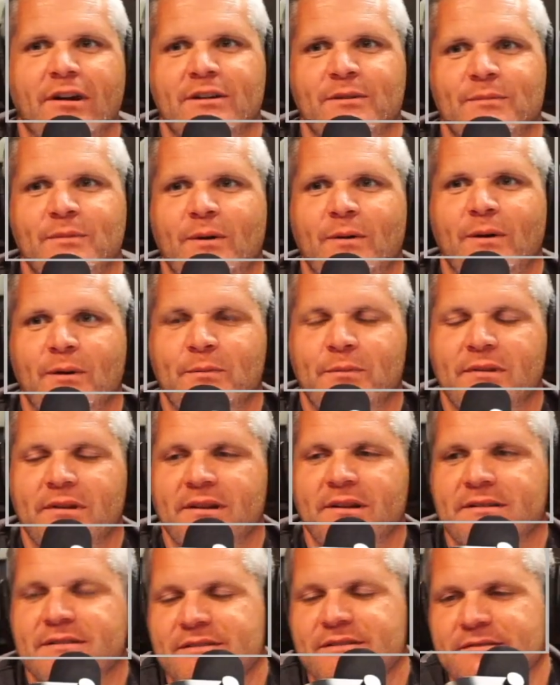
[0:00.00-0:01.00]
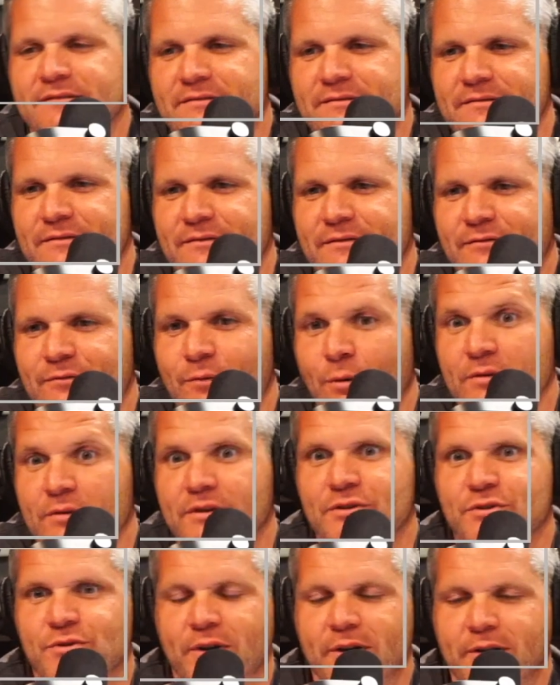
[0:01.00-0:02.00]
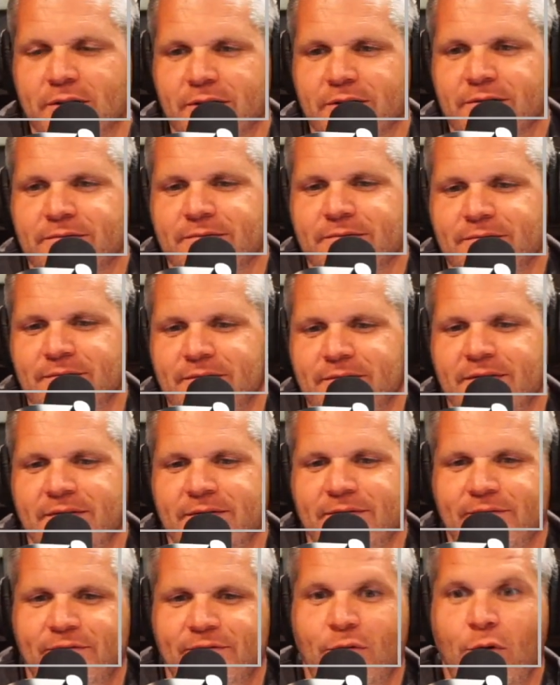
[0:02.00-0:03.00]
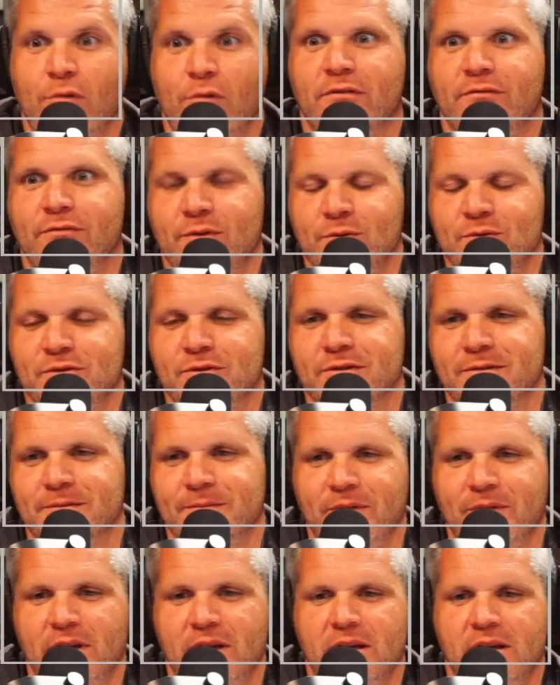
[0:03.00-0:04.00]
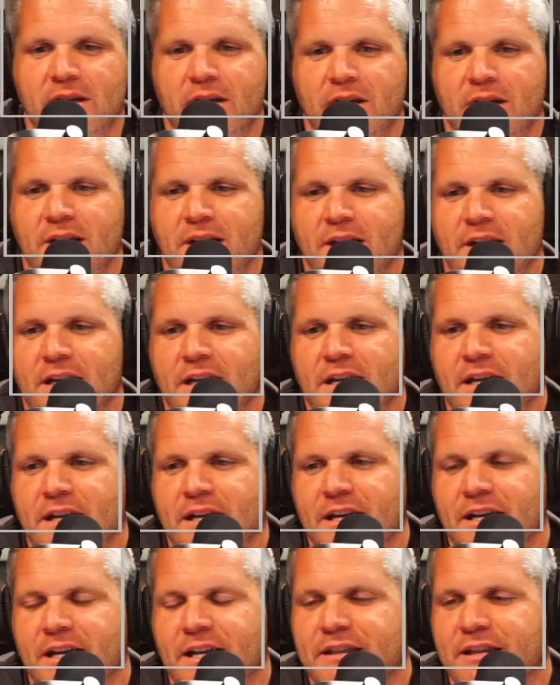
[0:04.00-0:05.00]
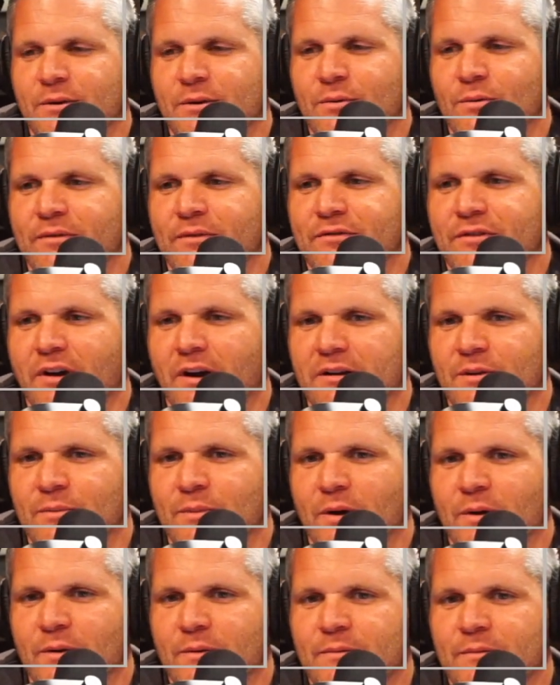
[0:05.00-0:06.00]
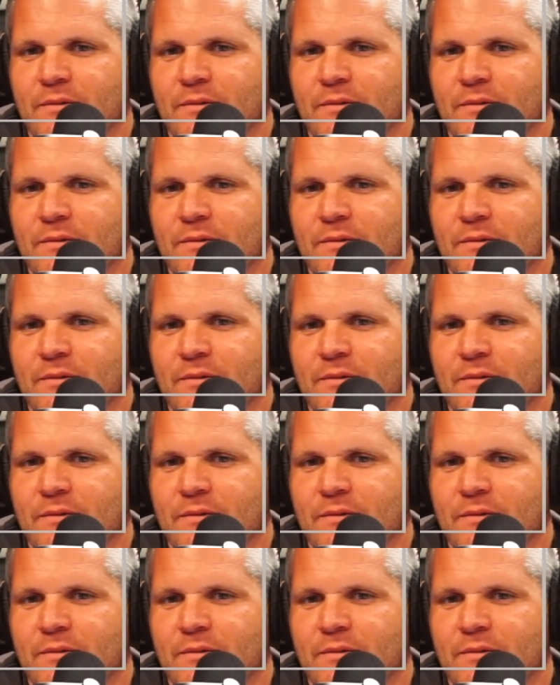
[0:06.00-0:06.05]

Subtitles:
about our plans for the trailer, for the future. I think we've talked about,